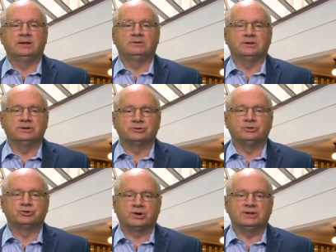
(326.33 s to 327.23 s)
The literal
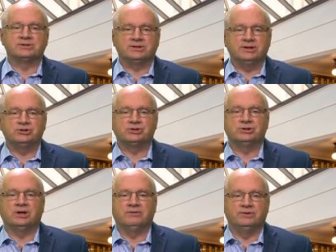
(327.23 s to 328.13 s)
translation
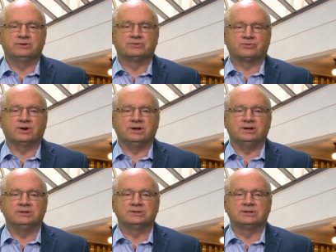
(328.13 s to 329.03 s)
of this
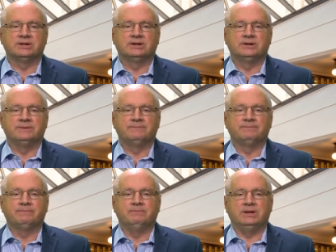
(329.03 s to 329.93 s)
phrase
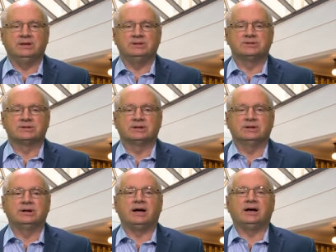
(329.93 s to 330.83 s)
means
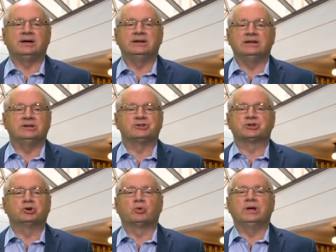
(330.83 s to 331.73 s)
God is
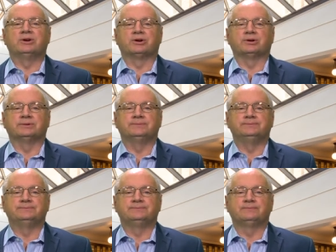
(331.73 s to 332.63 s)
greater.
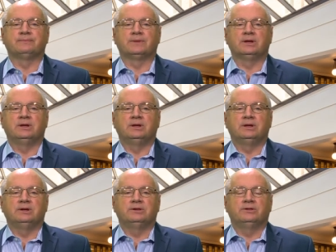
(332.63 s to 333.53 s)

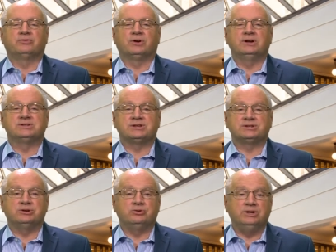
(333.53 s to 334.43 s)
The phrase has a
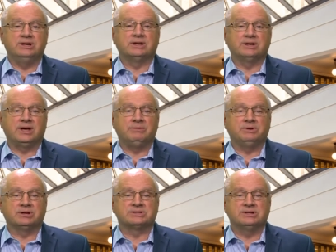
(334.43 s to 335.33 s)
unique and
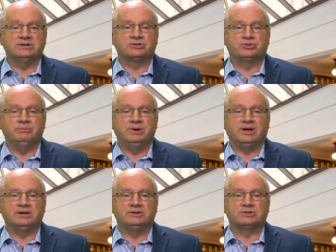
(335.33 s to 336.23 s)
complex history
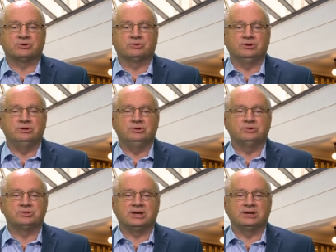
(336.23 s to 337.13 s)
beyond its early
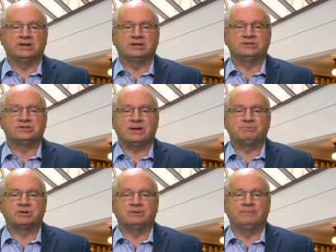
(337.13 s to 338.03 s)
use and
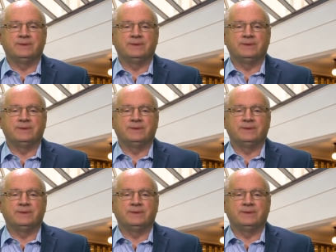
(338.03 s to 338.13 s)
conception.